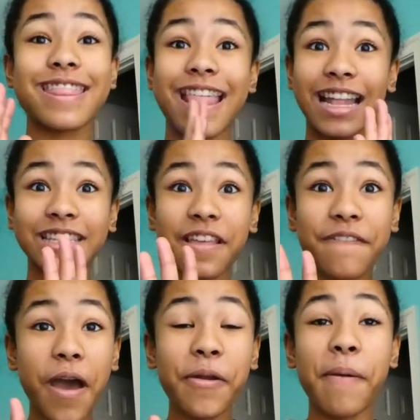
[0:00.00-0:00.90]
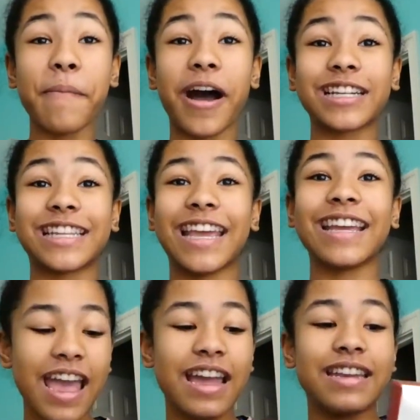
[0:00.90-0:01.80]
That's the phone
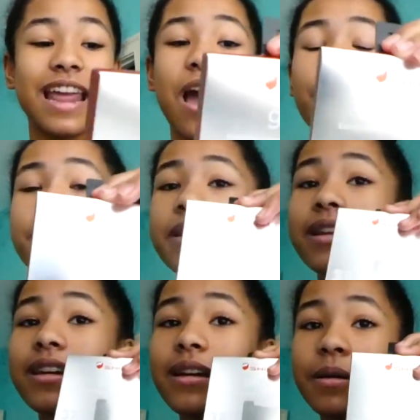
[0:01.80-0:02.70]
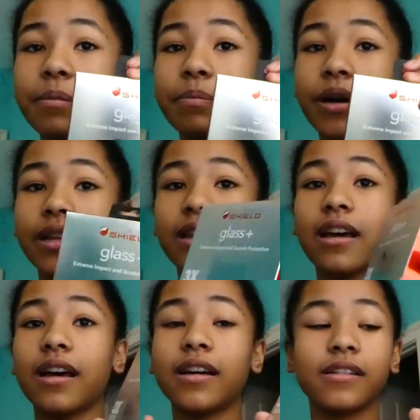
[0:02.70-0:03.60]
unboxing. Now I'm gonna put
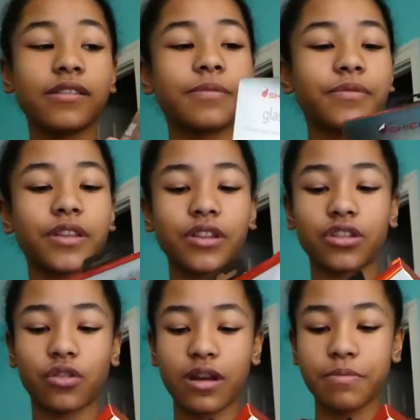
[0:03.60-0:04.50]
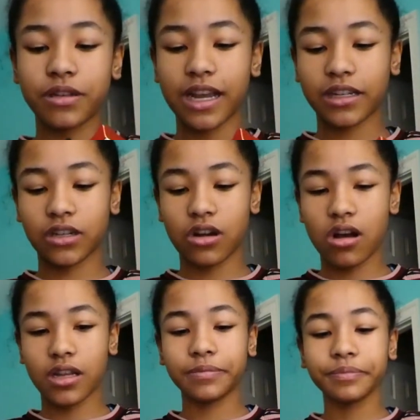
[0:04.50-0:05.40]
the screen protector
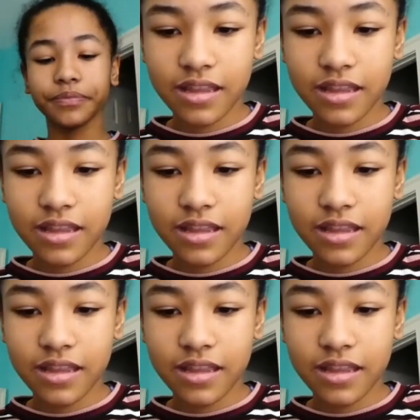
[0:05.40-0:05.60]
on.